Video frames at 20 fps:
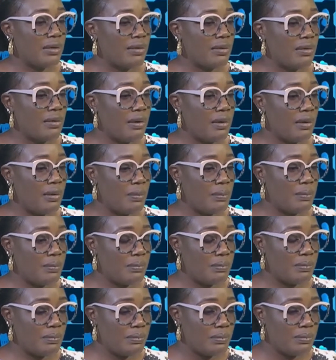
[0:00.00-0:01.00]

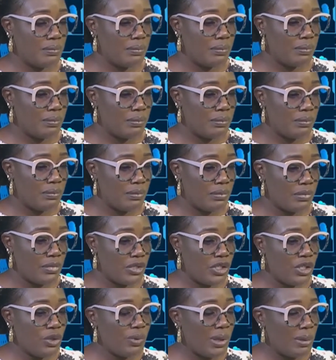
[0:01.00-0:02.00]

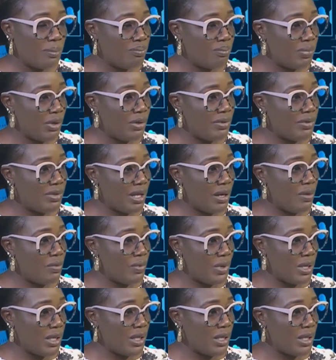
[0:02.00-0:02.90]
you were born that way.